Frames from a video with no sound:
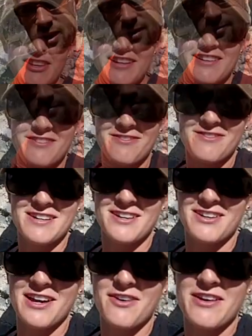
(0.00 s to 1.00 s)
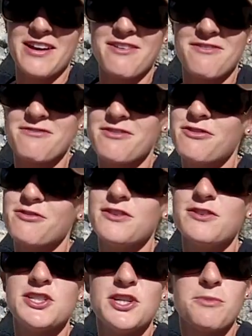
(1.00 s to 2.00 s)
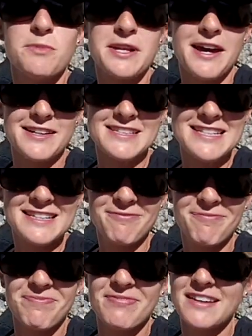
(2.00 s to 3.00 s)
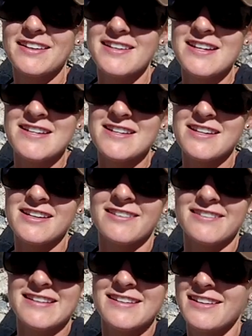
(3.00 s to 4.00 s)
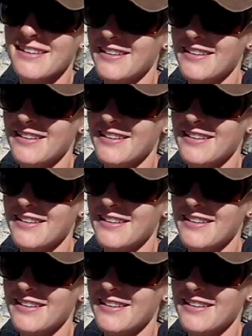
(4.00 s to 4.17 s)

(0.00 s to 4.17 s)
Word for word: you. We are now at Rifugio Bonatti in Italy,